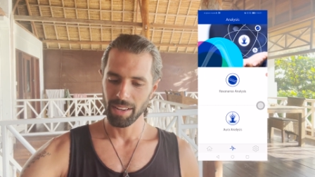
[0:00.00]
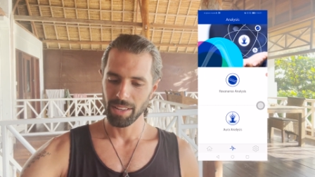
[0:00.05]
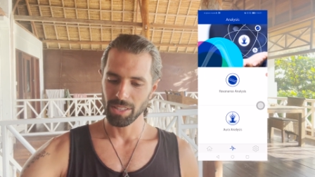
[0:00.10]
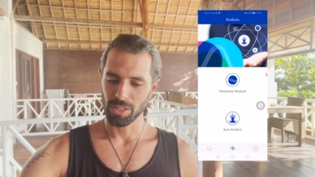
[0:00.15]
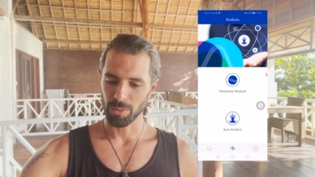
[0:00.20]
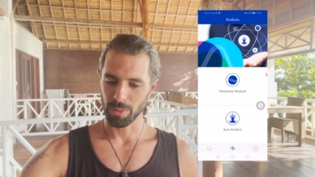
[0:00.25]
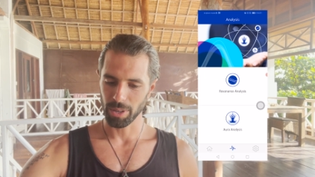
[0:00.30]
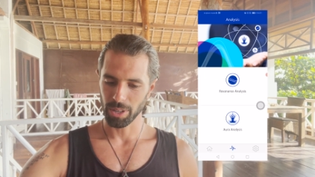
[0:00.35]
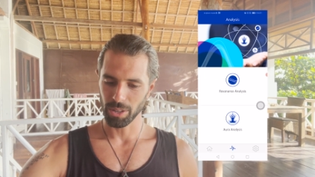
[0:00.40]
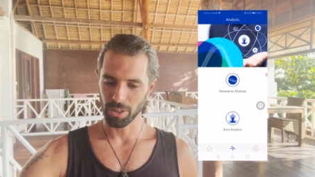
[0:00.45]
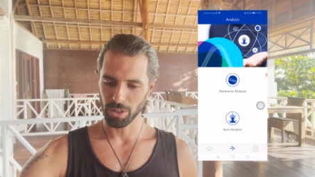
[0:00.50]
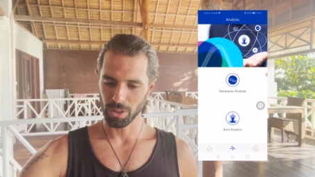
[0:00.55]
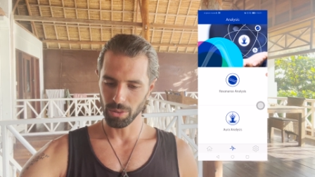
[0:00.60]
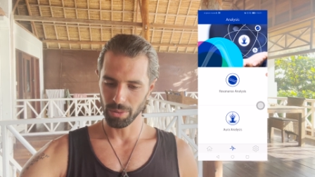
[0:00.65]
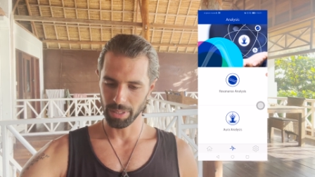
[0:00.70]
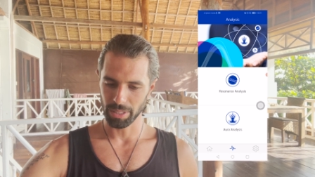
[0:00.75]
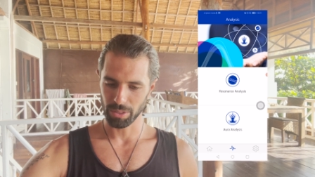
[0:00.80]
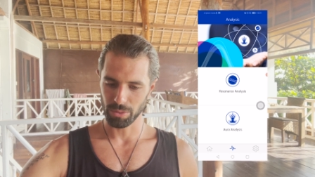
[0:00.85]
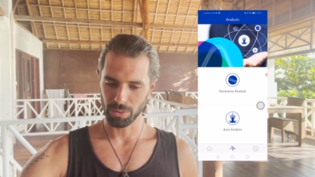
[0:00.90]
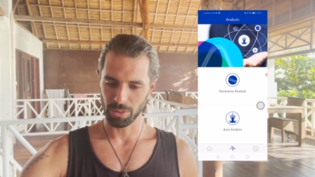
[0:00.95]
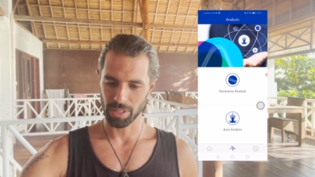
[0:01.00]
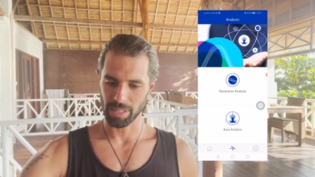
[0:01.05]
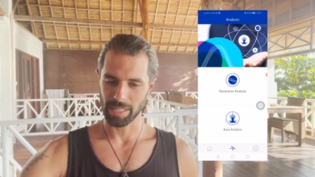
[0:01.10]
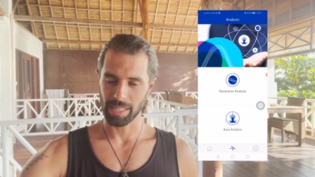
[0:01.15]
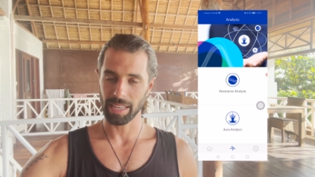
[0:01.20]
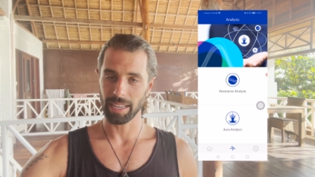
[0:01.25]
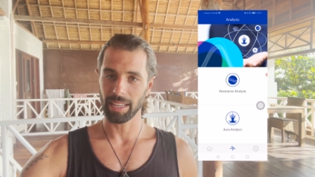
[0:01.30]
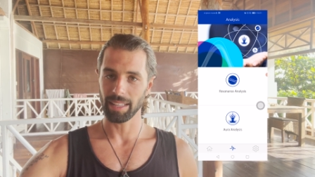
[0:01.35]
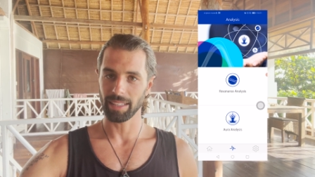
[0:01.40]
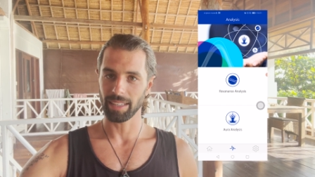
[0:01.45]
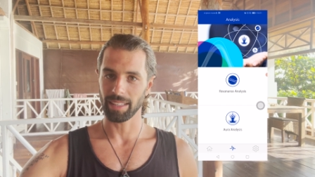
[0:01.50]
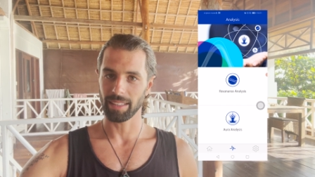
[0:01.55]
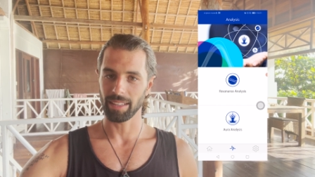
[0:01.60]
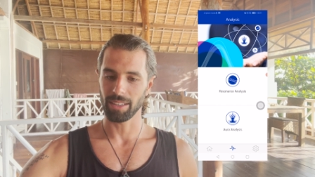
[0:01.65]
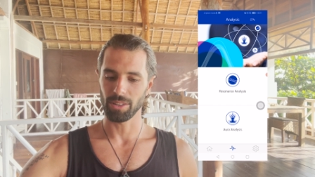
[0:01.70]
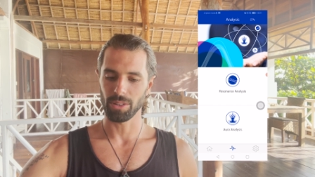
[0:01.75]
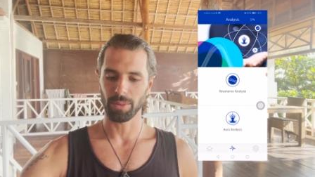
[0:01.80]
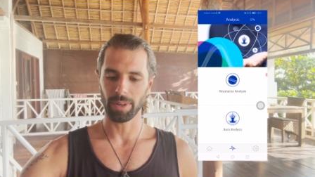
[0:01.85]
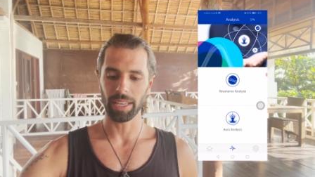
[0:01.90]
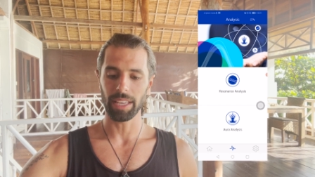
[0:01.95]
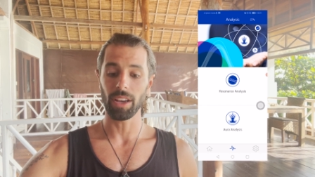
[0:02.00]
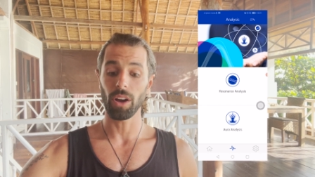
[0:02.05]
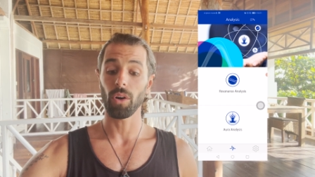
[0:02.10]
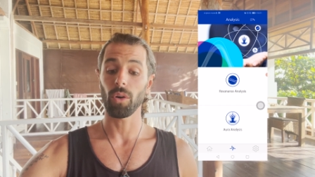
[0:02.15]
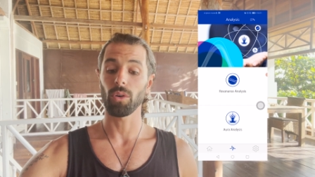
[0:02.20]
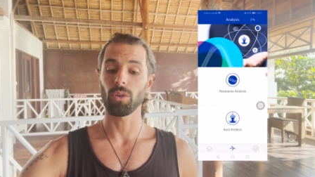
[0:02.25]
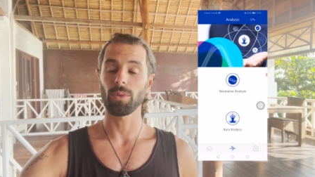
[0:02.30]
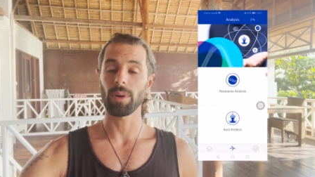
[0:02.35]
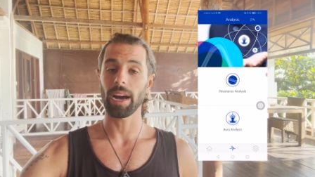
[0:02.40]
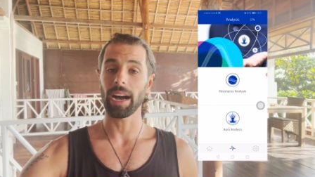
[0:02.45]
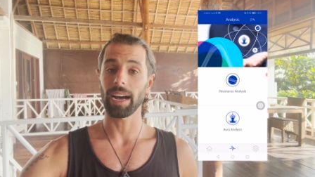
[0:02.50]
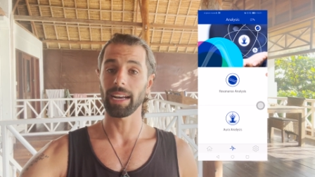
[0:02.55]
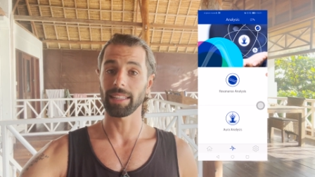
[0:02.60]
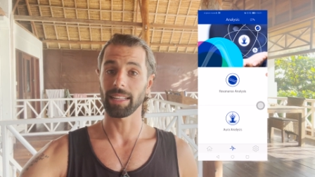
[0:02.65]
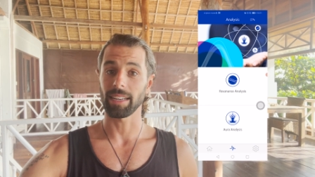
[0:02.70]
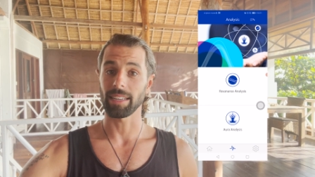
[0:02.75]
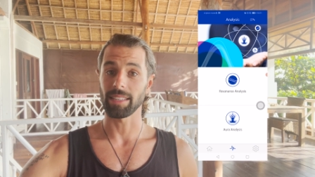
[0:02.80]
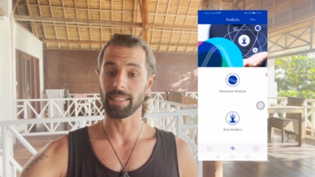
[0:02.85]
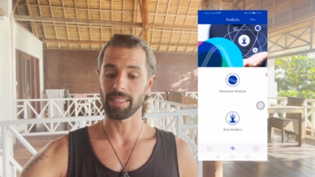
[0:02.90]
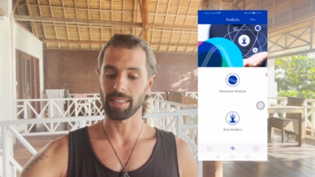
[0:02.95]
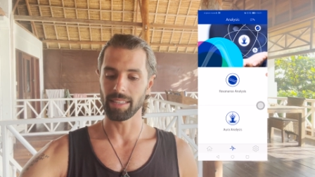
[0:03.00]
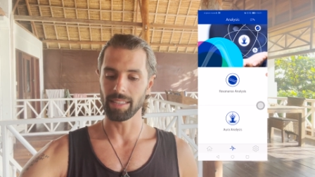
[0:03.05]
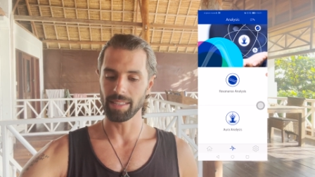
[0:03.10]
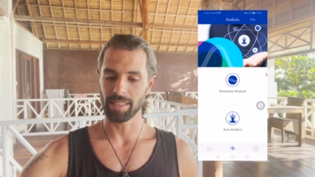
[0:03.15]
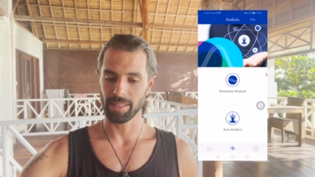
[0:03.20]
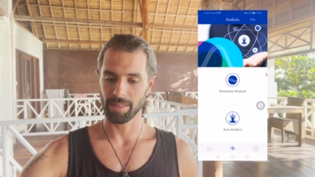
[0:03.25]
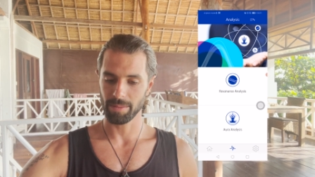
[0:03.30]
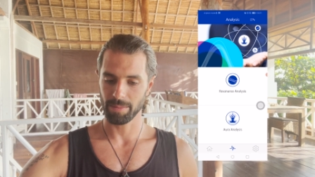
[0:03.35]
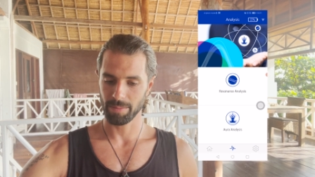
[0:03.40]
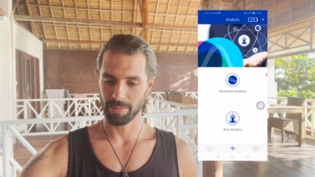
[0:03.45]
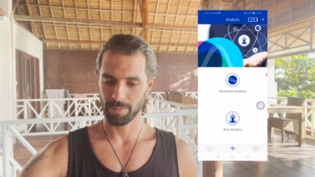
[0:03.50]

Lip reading: So we're gonna go into the second category, aura analysis,